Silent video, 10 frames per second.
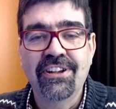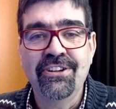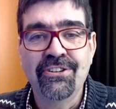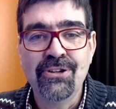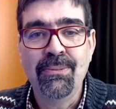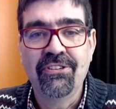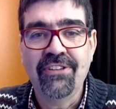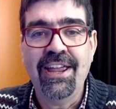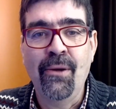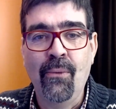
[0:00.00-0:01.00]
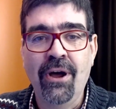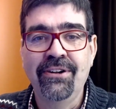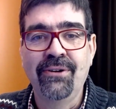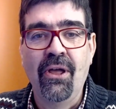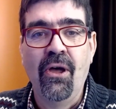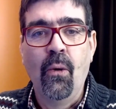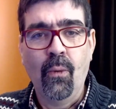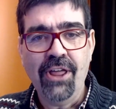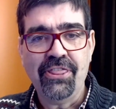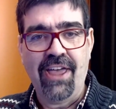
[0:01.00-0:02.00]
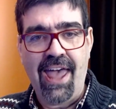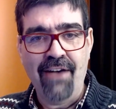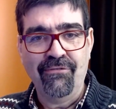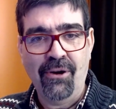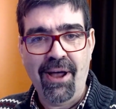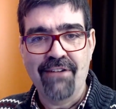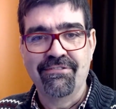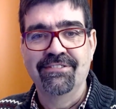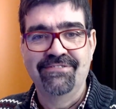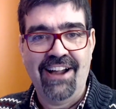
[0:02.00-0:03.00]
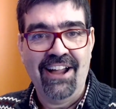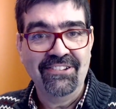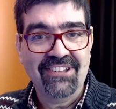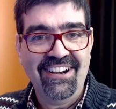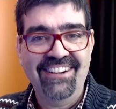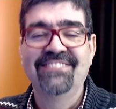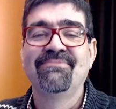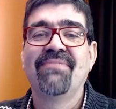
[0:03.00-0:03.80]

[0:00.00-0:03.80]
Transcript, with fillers: on your Joomla site and wondered what the FOF files are?